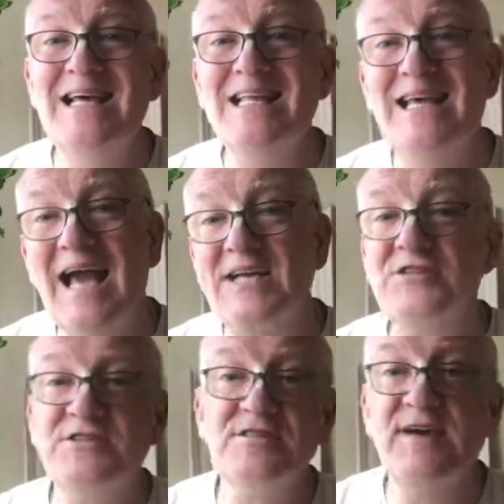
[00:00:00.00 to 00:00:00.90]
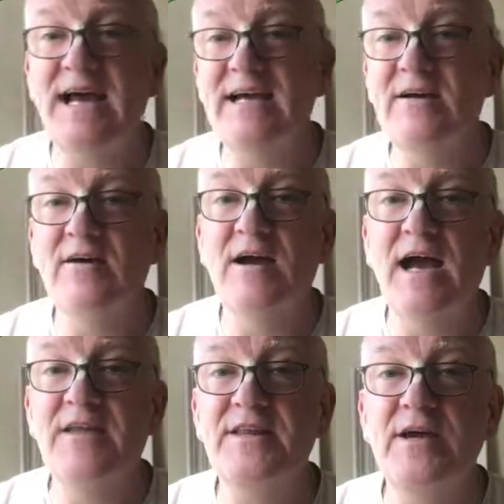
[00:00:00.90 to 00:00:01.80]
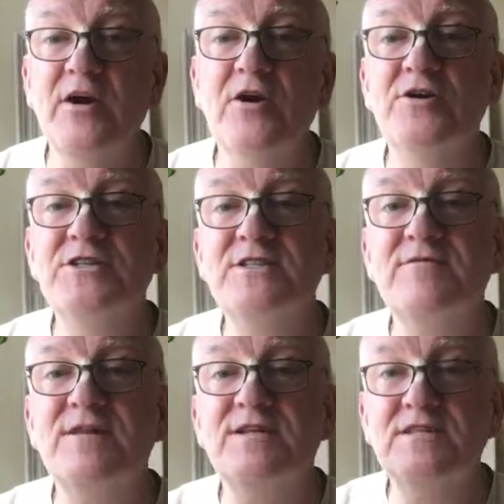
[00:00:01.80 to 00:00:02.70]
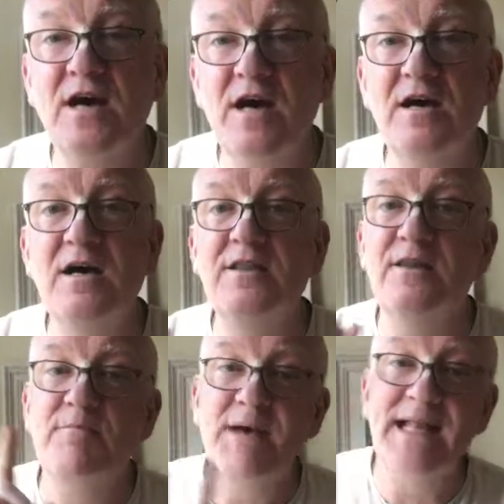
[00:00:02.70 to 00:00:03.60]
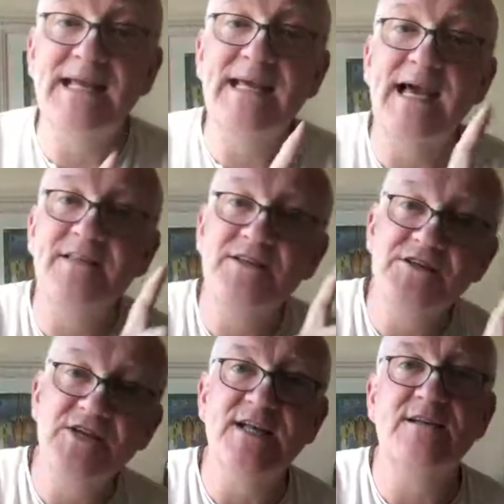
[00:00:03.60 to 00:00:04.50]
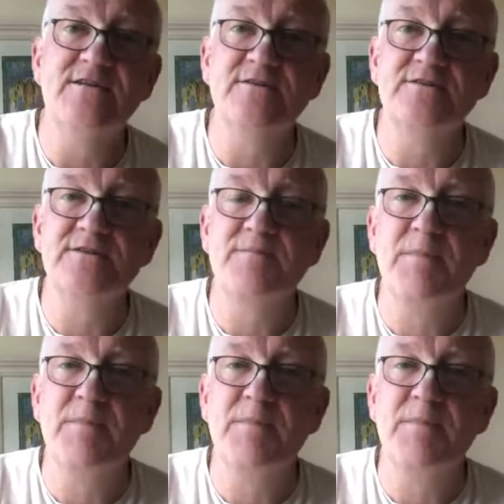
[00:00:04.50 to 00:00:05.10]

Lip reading: the actions of anger, and the urges of the tongue, the belly, and the genitals,